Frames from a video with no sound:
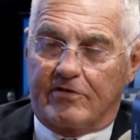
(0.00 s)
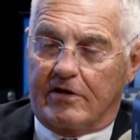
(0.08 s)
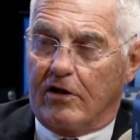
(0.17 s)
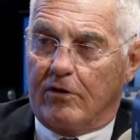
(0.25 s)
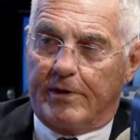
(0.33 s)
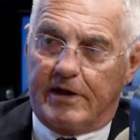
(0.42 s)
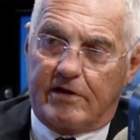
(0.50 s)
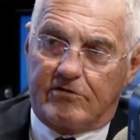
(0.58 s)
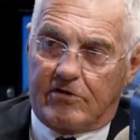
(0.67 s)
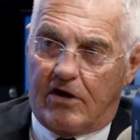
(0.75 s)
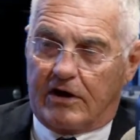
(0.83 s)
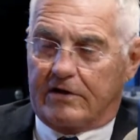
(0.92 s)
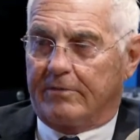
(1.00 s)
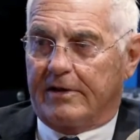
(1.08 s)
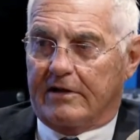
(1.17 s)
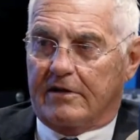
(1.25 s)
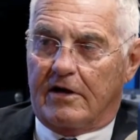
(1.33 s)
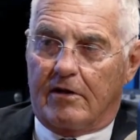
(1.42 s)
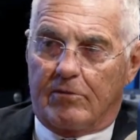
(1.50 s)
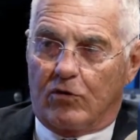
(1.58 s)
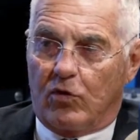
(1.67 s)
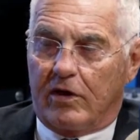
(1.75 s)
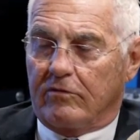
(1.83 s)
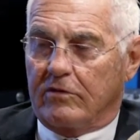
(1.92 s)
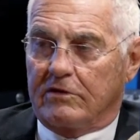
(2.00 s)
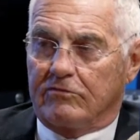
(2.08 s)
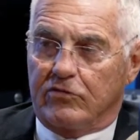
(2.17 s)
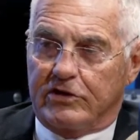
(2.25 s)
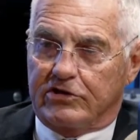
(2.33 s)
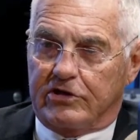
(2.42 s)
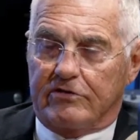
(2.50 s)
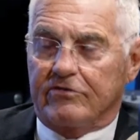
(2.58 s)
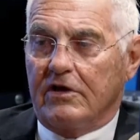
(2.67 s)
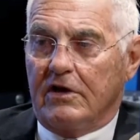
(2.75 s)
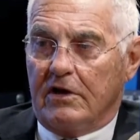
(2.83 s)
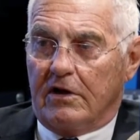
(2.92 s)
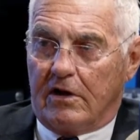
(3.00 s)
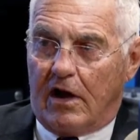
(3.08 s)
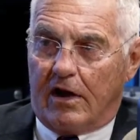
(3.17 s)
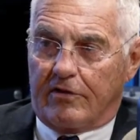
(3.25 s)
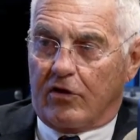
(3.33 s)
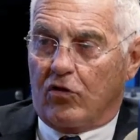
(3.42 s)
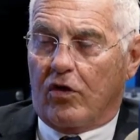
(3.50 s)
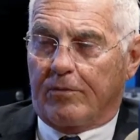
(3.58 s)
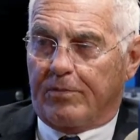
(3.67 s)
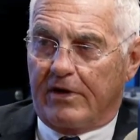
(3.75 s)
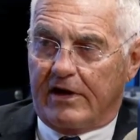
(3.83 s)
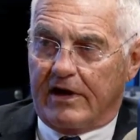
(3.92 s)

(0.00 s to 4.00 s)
And nobody has talked about the number one, which is the corporate